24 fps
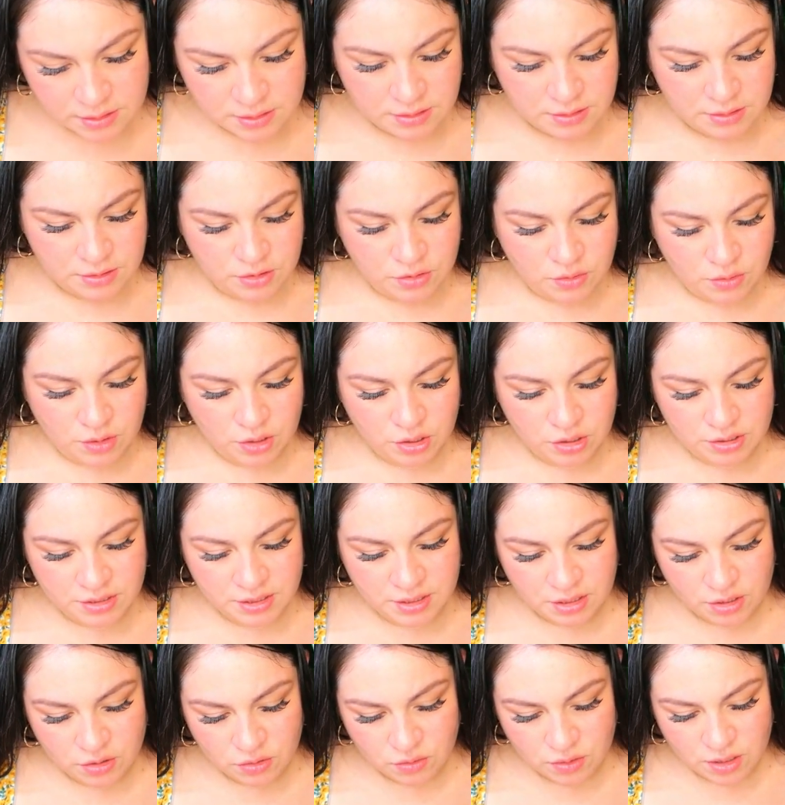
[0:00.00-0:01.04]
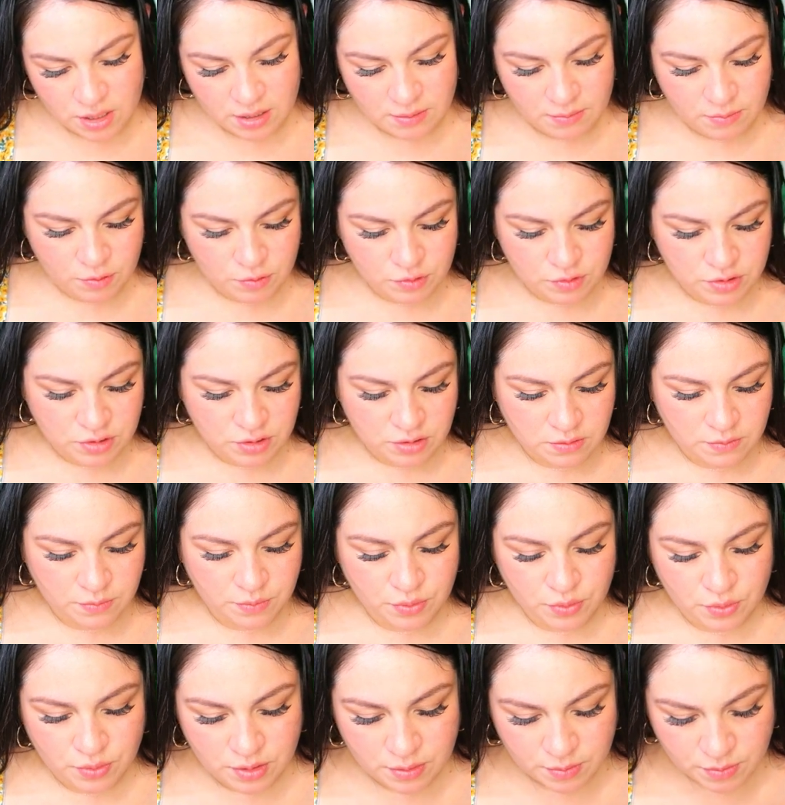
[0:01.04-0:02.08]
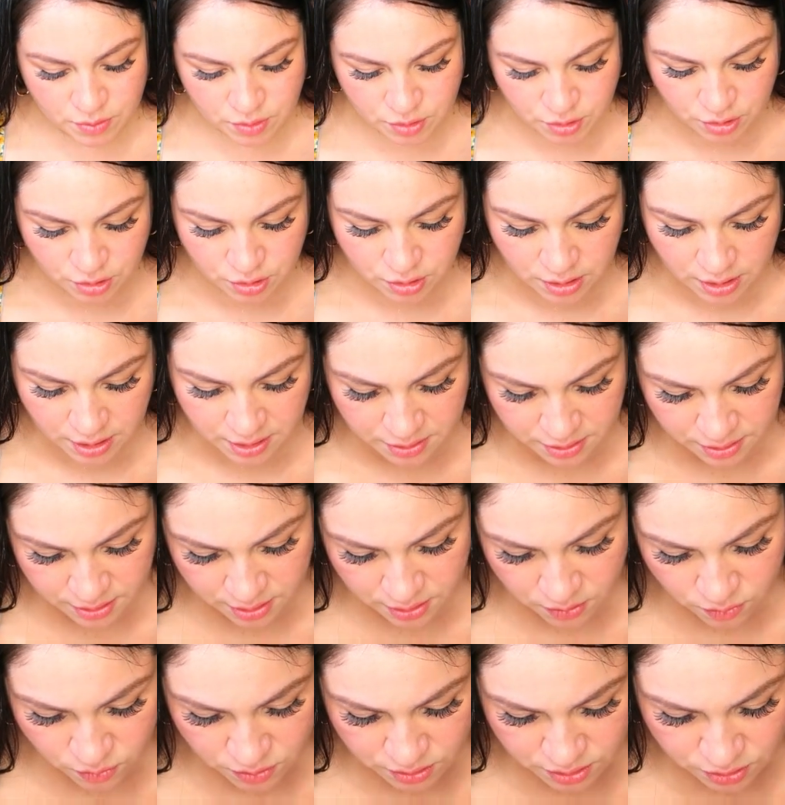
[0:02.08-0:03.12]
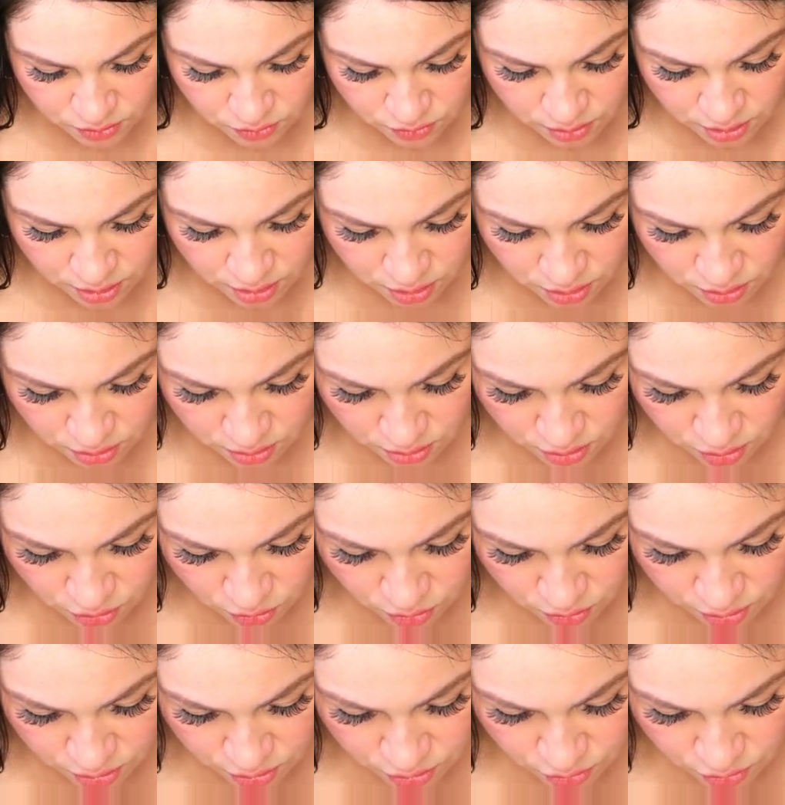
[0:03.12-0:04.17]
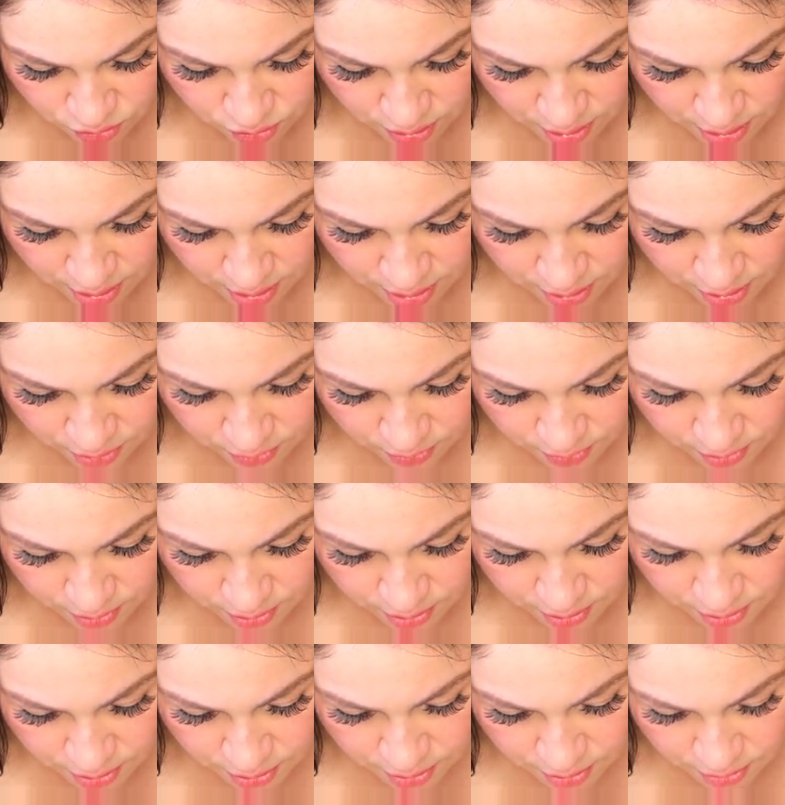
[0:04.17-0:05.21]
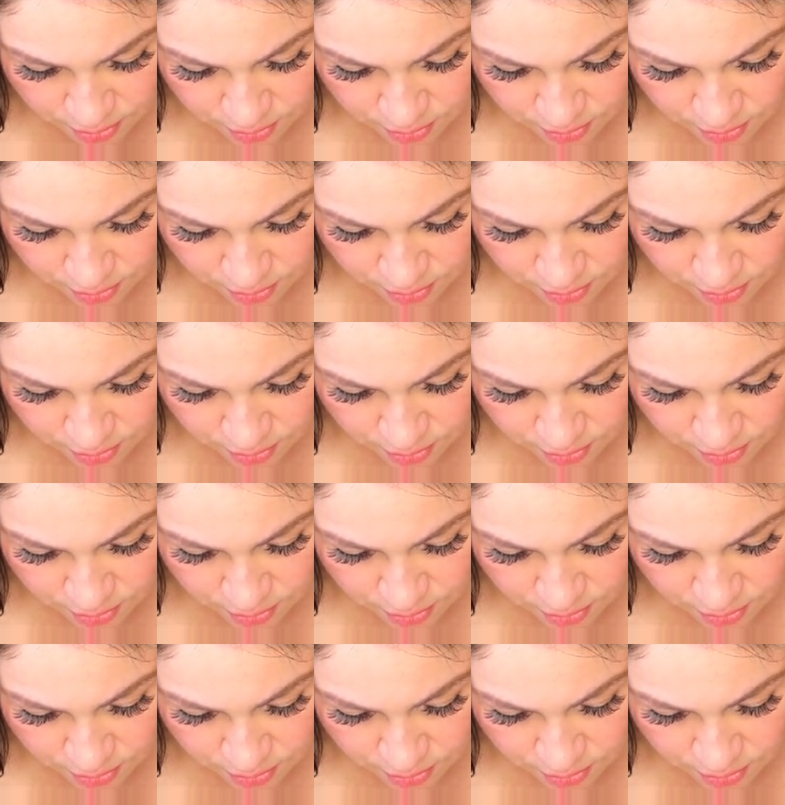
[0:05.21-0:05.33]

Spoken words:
So it looks like you got most of the perimeter. I think we still need to go a little higher right here.